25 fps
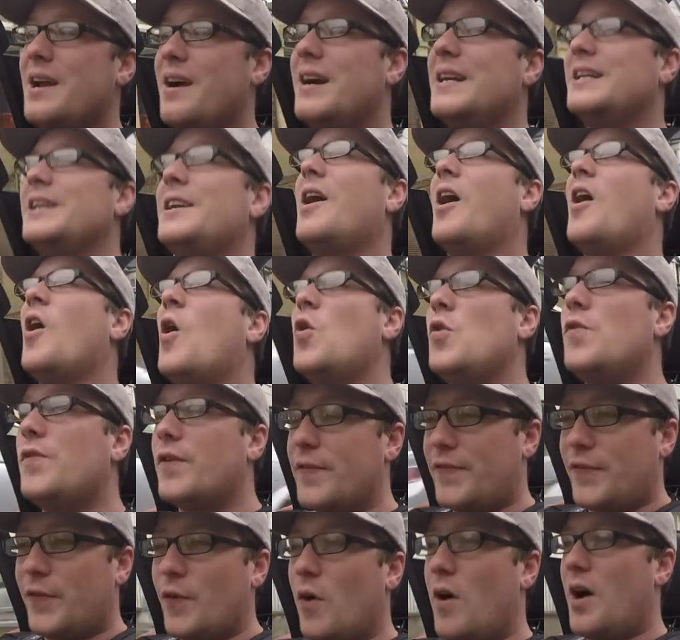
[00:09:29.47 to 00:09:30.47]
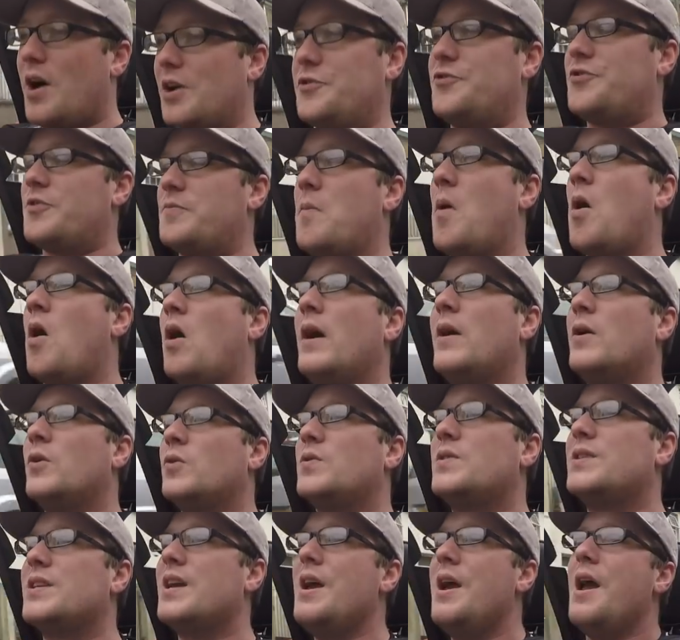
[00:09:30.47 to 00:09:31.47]
I did over 400
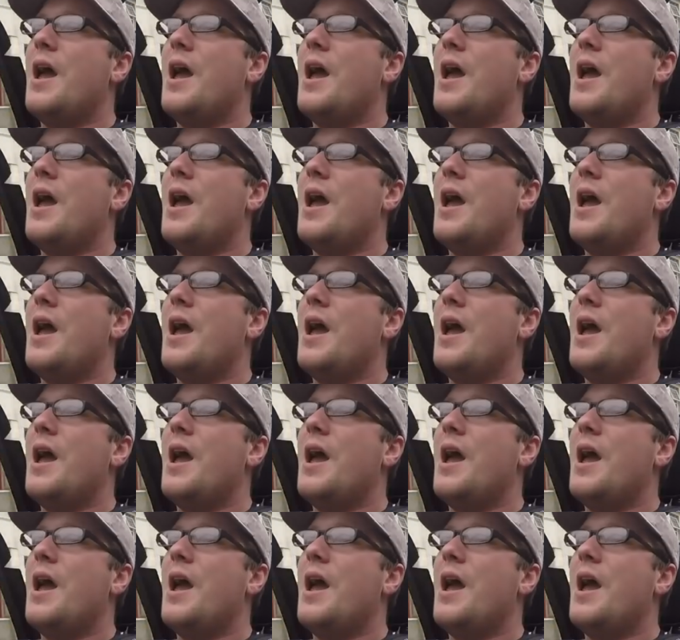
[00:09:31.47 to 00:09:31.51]
miles